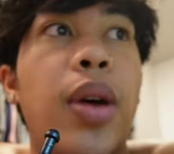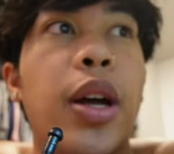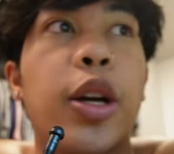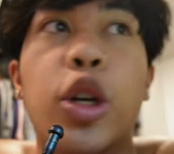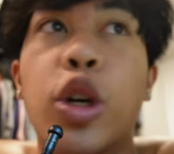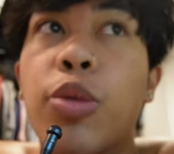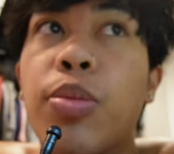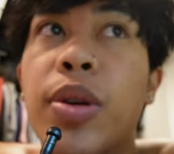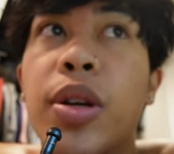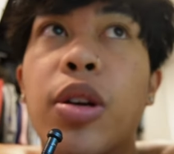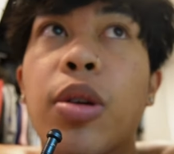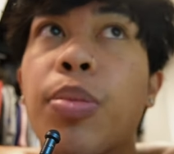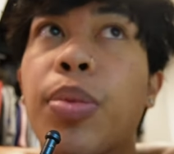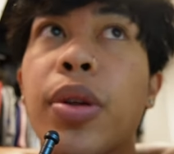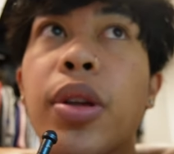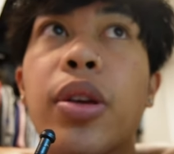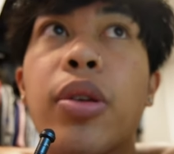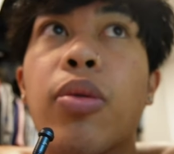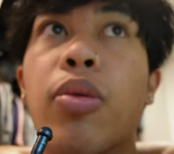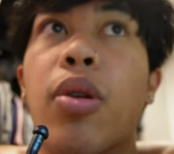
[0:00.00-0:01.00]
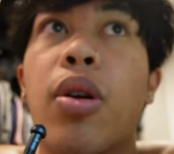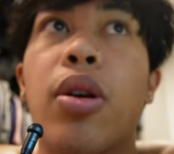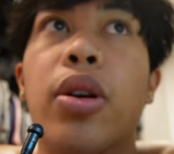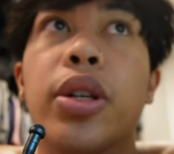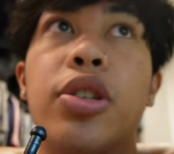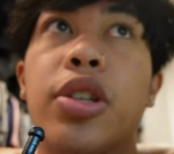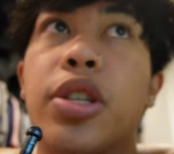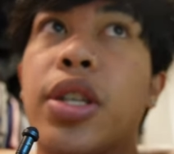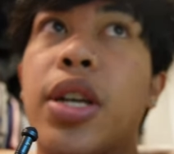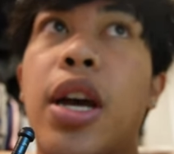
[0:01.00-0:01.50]
I could be completely
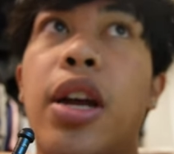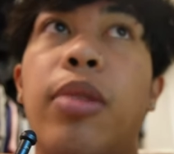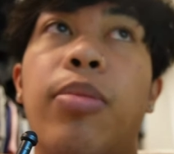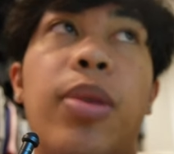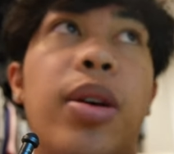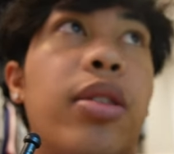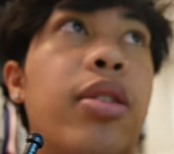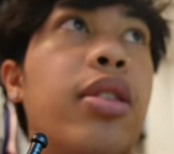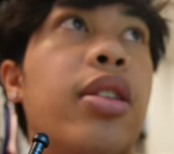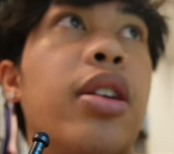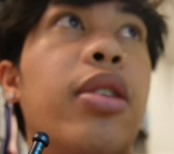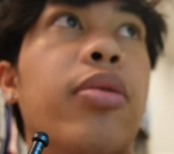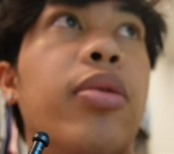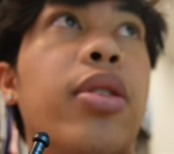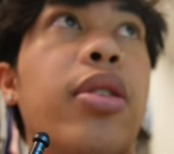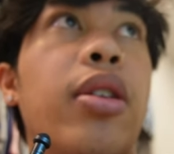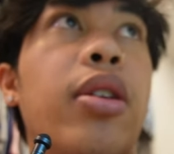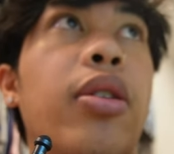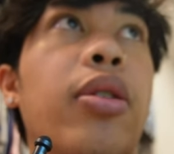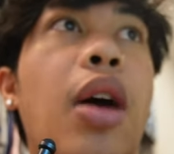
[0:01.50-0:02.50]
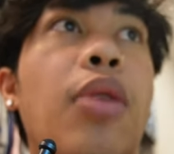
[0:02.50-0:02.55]
wrong. Just kind of my theory, though.